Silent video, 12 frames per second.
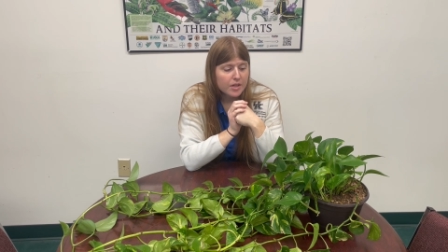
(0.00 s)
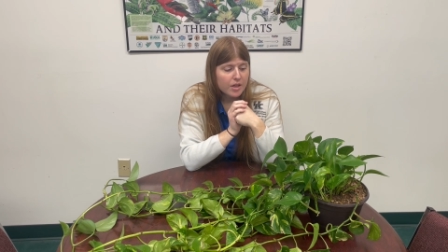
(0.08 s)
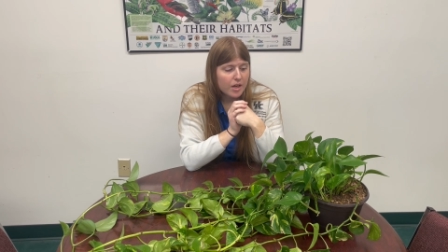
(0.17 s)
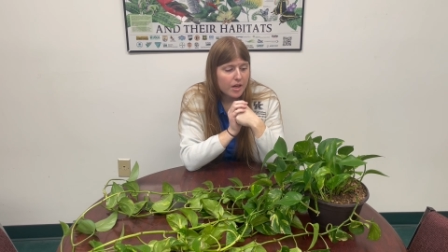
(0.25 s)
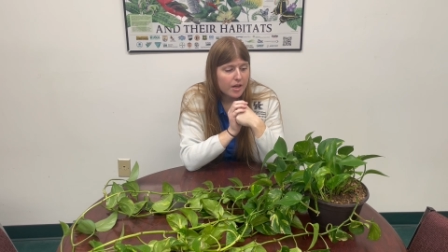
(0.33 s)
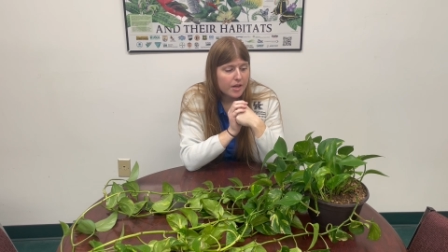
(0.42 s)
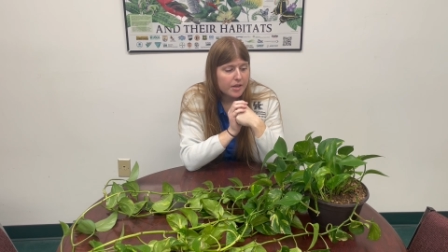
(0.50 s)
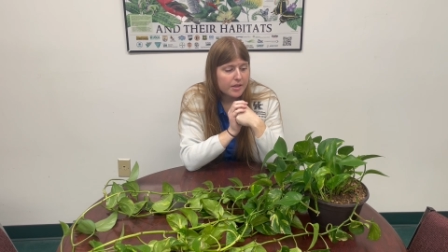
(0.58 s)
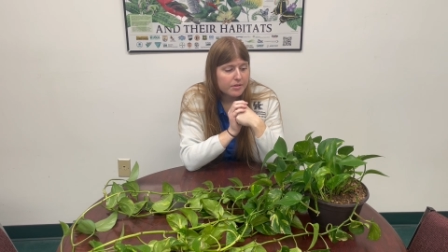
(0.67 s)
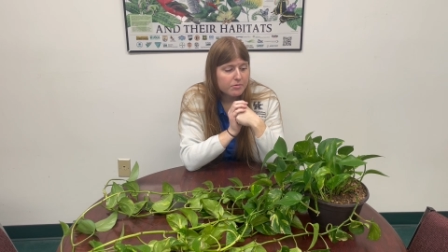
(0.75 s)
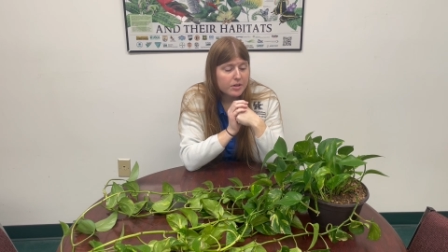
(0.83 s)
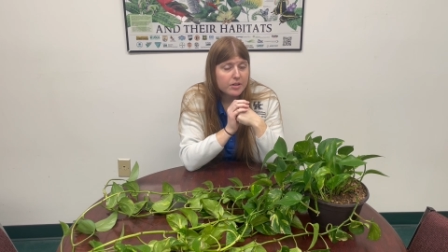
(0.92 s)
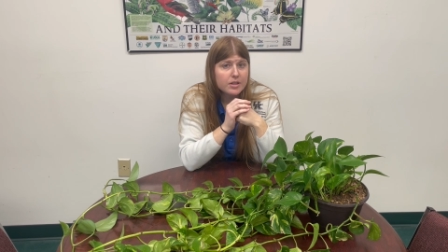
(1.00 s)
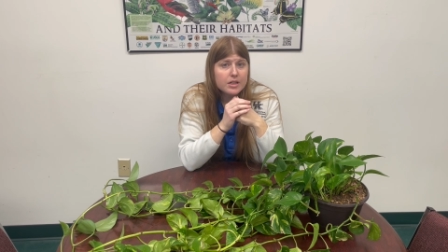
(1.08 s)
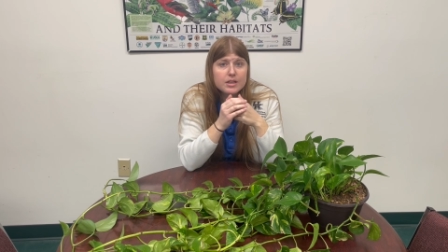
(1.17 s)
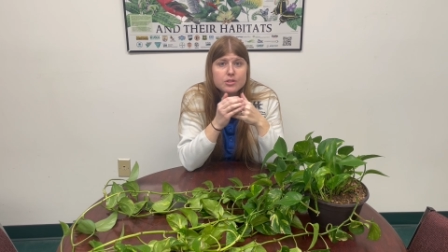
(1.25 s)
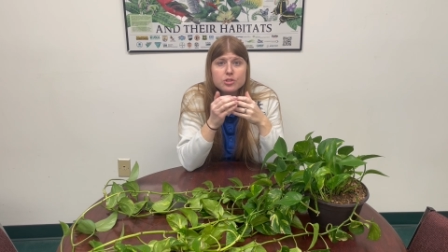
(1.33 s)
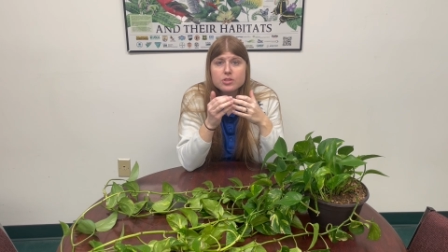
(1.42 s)
where
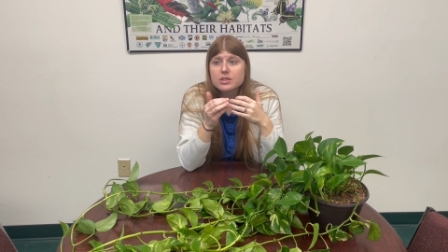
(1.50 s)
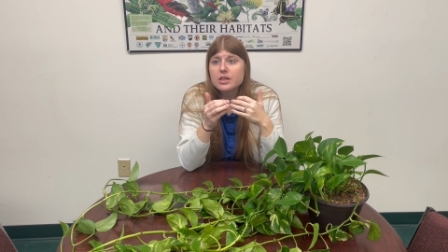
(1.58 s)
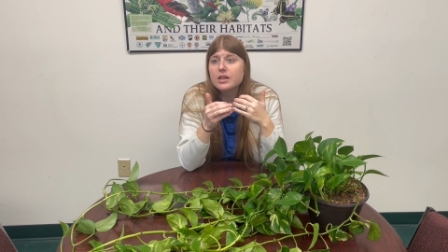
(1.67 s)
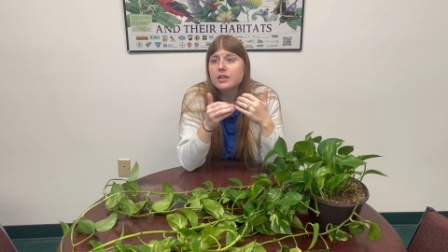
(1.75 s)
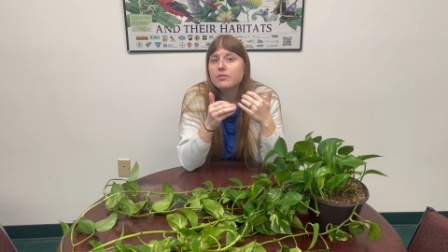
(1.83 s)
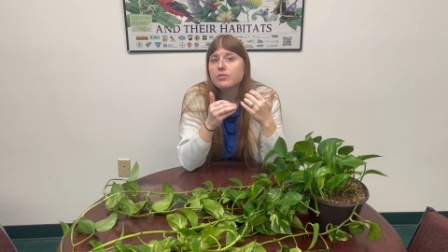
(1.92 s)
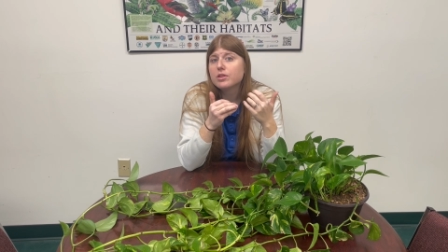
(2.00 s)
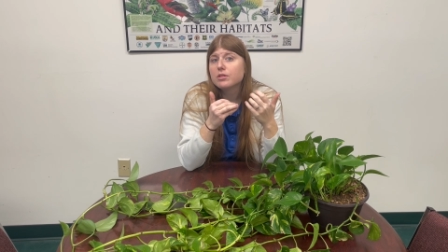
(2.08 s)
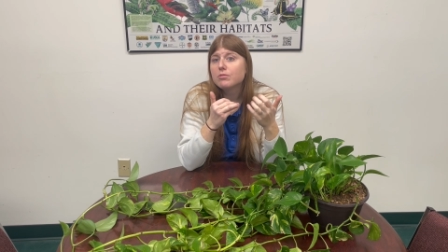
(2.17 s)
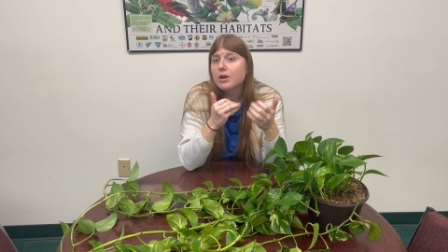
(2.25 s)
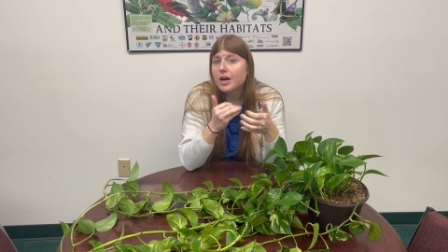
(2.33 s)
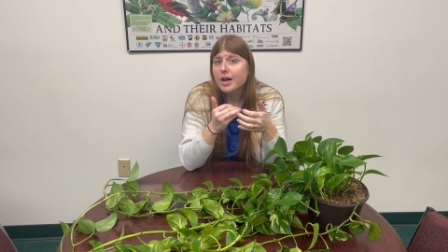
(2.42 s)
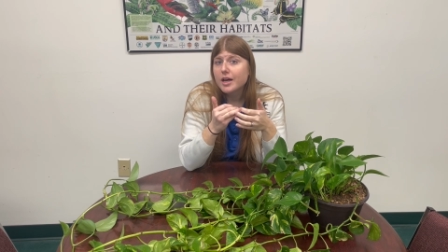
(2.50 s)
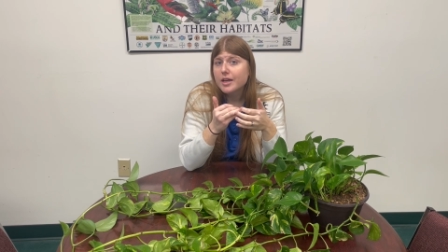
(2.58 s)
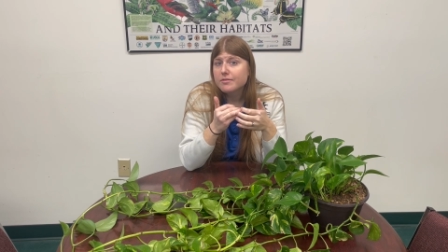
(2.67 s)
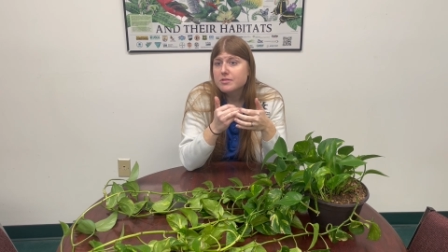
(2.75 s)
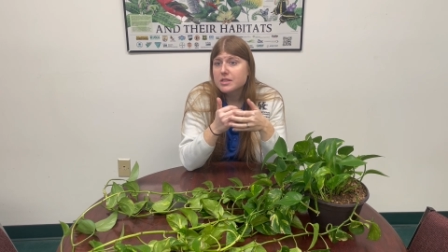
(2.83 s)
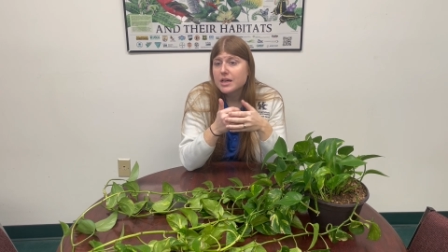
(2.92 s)
it just kind of
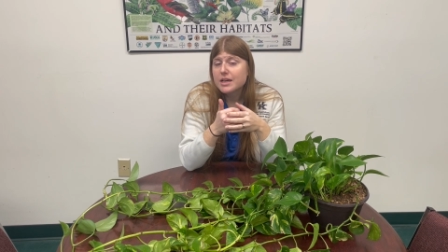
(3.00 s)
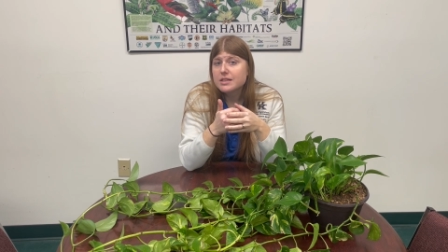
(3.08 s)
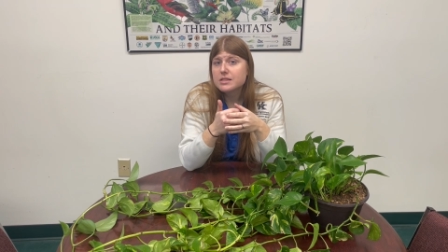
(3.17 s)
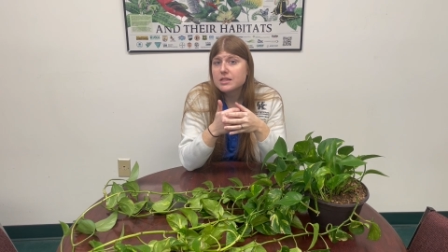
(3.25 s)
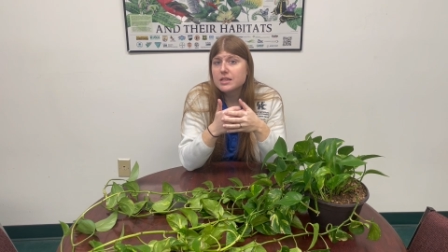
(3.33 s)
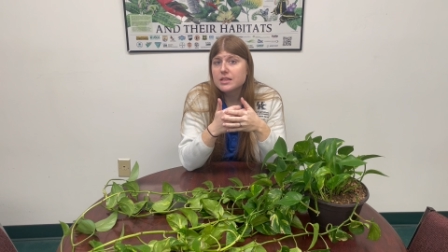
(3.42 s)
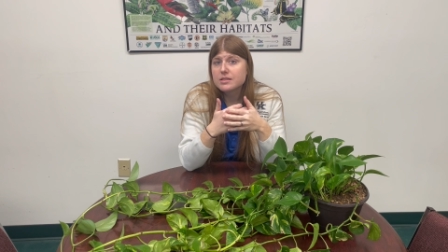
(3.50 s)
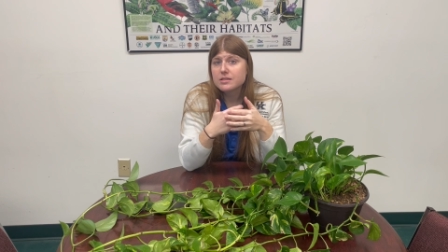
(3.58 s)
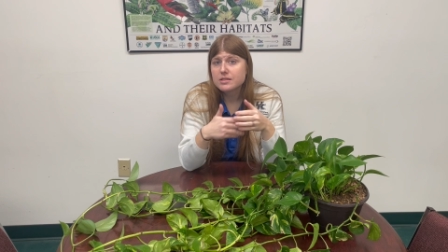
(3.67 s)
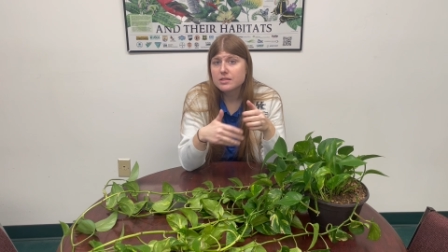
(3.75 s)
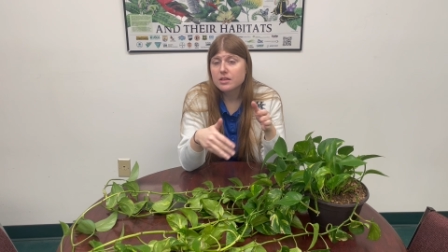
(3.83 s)
thrives as this,